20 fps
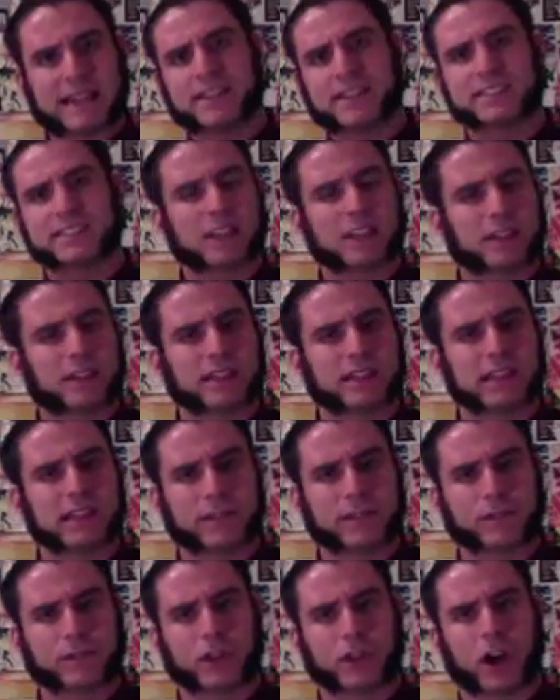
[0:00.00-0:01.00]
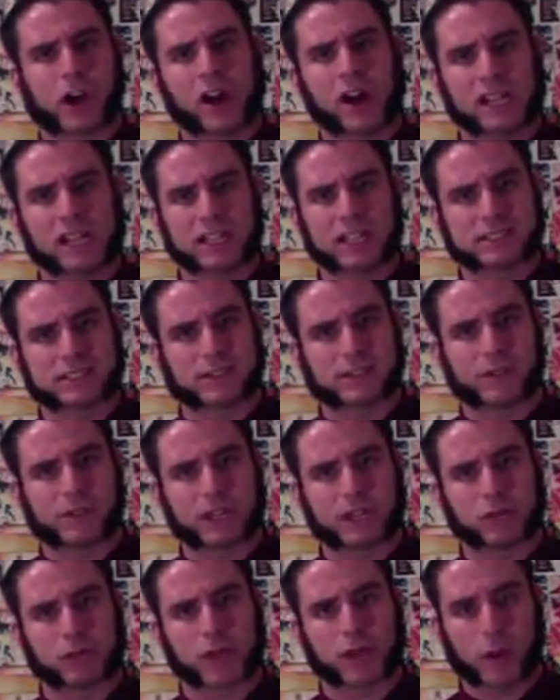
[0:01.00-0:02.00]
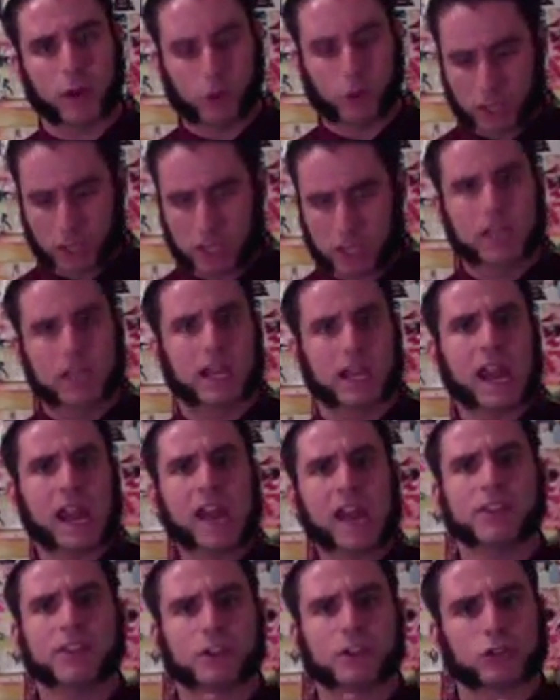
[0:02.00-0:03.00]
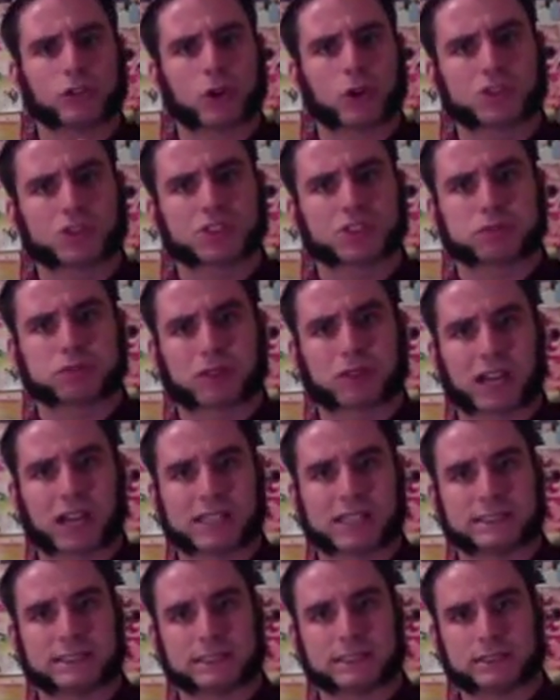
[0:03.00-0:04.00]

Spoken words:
there's nothing left for the audience to figure out, and there are no surprises.